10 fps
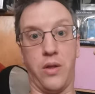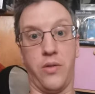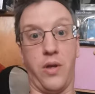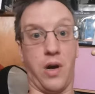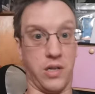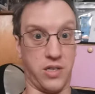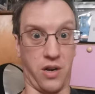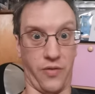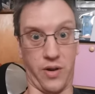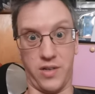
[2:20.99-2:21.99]
The art
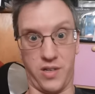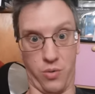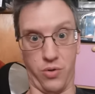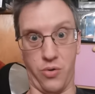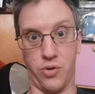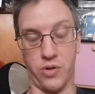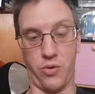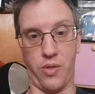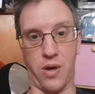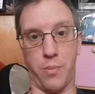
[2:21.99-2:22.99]
stuff I can still do because I
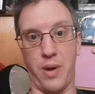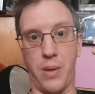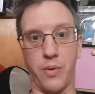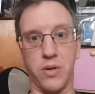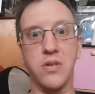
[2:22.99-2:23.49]
do that on paper.